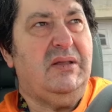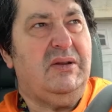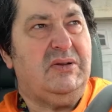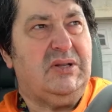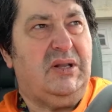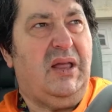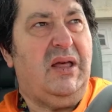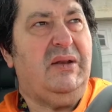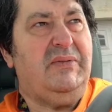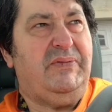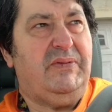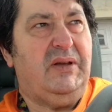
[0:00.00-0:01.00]
there's a lot
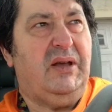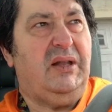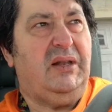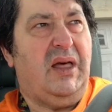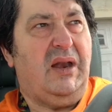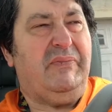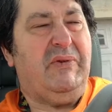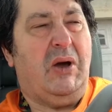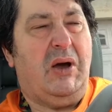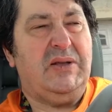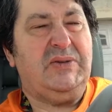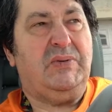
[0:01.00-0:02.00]
of
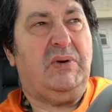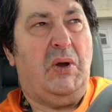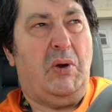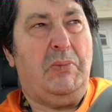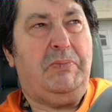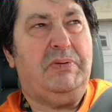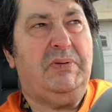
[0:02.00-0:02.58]
cause for hope